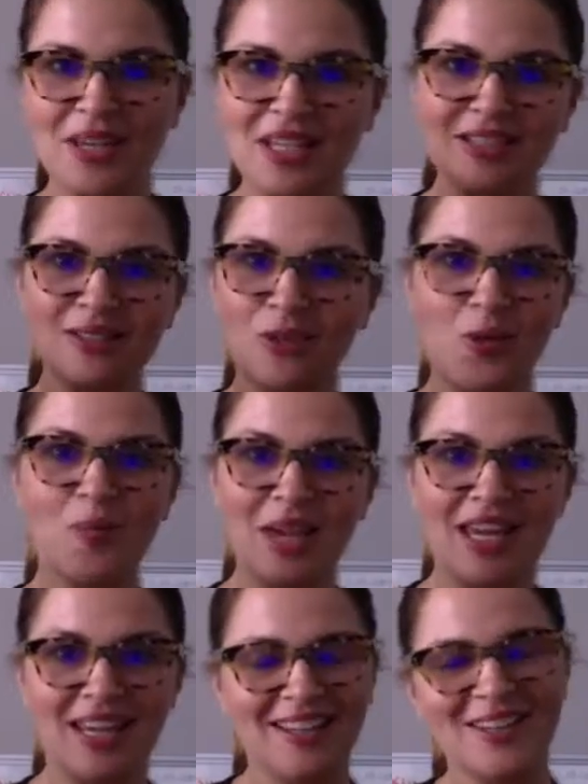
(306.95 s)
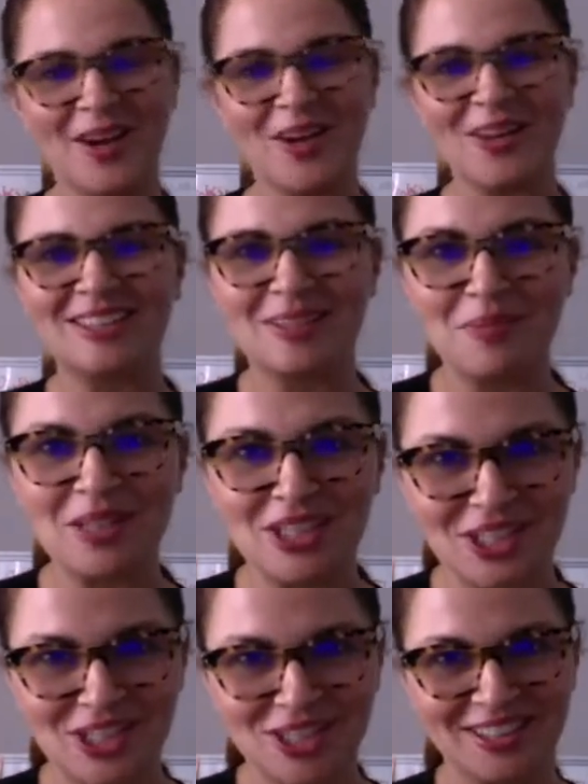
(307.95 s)
It is all me. No, it's the
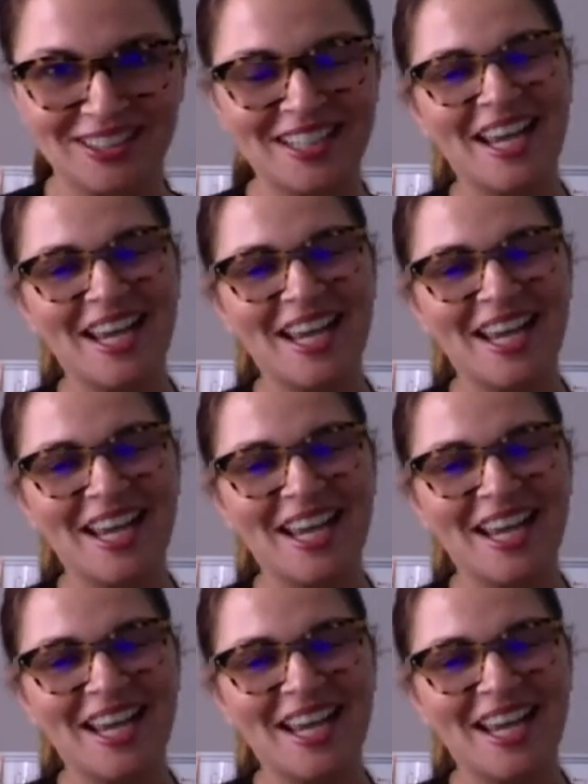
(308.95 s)
magician.